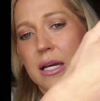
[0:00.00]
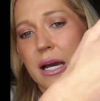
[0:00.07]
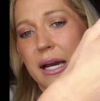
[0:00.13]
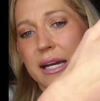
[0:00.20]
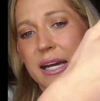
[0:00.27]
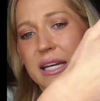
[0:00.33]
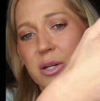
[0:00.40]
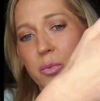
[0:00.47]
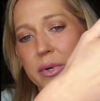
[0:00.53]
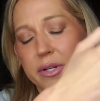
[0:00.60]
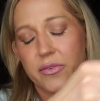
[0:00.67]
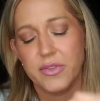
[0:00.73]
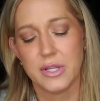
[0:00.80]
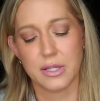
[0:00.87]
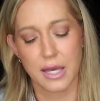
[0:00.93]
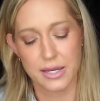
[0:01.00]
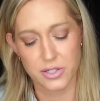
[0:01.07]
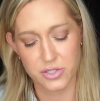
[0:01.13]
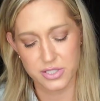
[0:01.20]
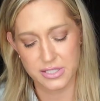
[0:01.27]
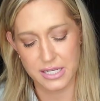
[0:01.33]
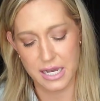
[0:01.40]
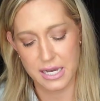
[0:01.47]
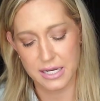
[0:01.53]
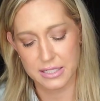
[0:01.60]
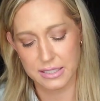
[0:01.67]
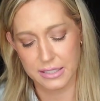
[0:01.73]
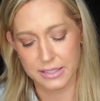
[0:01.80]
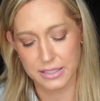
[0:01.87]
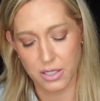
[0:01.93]
I kind of went on the lighter side.
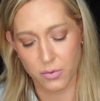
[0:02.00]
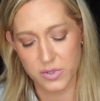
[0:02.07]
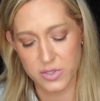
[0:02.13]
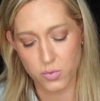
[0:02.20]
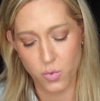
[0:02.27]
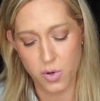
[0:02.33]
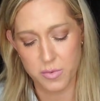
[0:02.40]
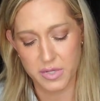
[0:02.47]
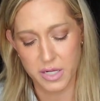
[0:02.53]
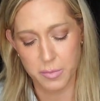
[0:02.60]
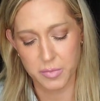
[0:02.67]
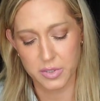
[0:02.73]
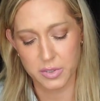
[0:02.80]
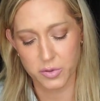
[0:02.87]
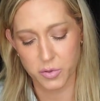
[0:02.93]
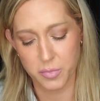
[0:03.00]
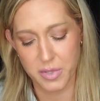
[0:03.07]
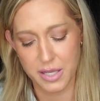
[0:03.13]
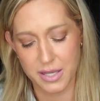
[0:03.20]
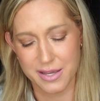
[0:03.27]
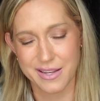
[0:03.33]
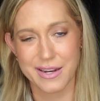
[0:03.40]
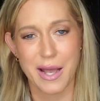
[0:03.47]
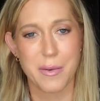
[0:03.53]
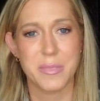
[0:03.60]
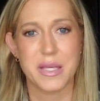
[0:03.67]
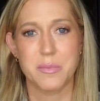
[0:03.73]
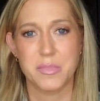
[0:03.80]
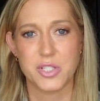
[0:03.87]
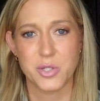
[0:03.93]
I can always warm it up a little bit. I'm
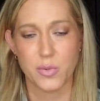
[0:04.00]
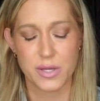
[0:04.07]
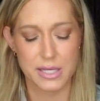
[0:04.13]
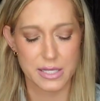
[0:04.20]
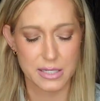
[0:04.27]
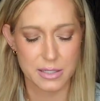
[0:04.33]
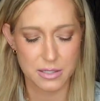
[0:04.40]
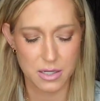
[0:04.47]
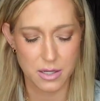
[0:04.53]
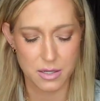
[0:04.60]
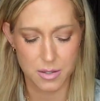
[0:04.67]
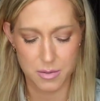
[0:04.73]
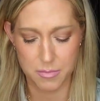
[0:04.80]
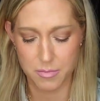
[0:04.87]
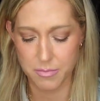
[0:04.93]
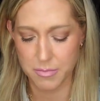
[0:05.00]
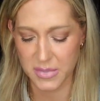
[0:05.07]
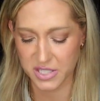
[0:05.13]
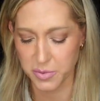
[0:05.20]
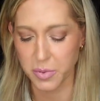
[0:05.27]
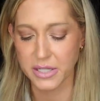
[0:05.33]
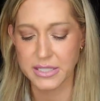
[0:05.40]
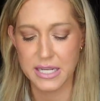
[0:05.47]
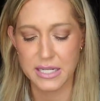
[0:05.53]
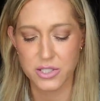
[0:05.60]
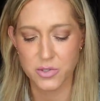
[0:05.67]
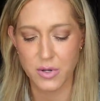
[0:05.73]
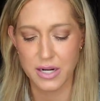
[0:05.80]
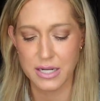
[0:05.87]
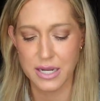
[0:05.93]
in between my spray tans
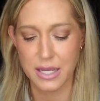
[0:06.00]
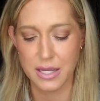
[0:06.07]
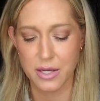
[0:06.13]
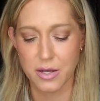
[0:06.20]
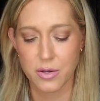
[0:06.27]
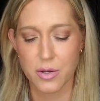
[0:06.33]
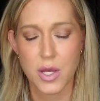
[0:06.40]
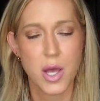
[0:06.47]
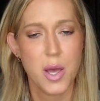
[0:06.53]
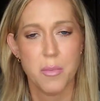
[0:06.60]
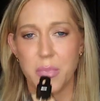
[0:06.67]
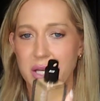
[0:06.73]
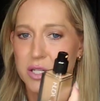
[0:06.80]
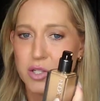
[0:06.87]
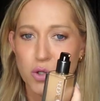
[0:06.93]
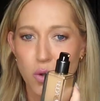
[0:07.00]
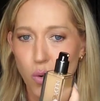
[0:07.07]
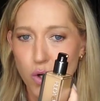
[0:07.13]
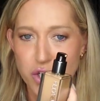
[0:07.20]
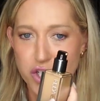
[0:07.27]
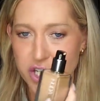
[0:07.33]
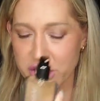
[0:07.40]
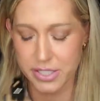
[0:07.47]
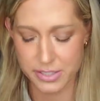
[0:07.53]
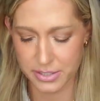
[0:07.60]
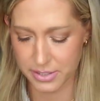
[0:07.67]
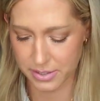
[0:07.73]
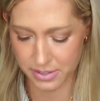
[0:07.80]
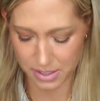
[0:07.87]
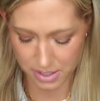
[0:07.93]
right now, but
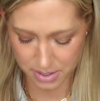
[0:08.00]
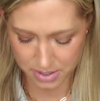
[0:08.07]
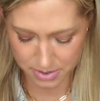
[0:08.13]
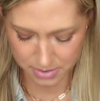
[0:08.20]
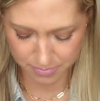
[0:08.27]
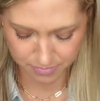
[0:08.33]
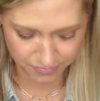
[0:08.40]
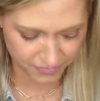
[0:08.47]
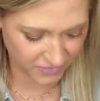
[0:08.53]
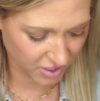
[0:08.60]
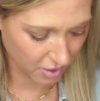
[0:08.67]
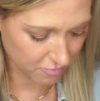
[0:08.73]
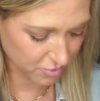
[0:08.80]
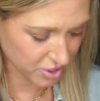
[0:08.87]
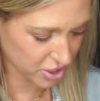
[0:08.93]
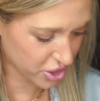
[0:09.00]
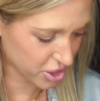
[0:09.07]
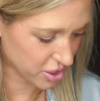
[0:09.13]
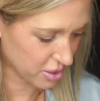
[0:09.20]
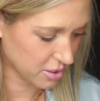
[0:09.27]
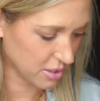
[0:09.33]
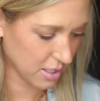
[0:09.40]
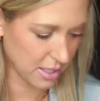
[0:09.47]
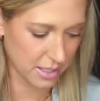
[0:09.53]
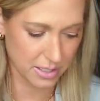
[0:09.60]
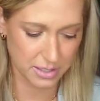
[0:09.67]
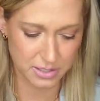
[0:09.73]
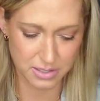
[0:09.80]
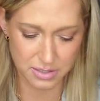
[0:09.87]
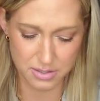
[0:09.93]
gorgeous coverage,
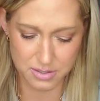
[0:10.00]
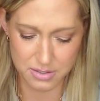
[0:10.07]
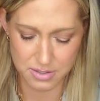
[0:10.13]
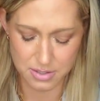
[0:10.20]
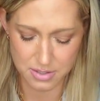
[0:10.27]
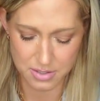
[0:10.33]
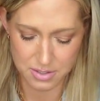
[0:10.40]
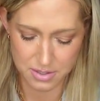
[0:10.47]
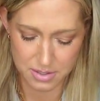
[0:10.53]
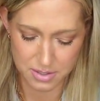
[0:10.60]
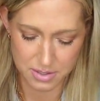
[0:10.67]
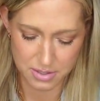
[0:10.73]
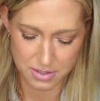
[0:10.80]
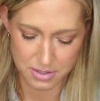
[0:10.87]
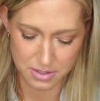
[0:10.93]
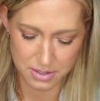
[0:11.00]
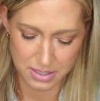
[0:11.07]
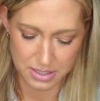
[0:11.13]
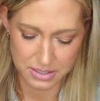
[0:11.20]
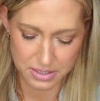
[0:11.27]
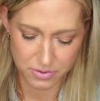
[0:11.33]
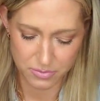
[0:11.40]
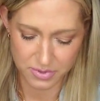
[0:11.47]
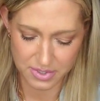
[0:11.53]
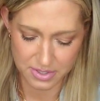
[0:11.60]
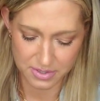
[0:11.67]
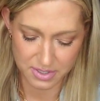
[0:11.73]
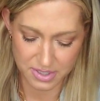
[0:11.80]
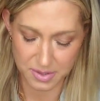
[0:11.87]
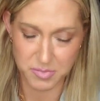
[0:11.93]
and I don't think
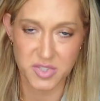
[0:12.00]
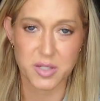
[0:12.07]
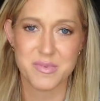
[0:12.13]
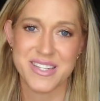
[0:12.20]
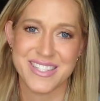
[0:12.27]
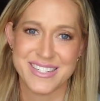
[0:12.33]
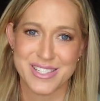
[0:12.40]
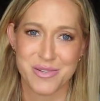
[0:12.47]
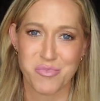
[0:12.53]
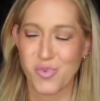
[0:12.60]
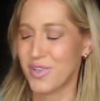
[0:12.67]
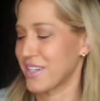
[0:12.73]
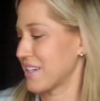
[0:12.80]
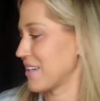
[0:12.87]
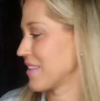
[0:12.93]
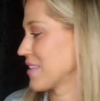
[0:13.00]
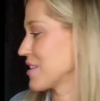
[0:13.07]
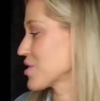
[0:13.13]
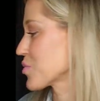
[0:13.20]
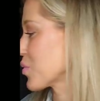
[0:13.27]
that I'm going to be disappointed in this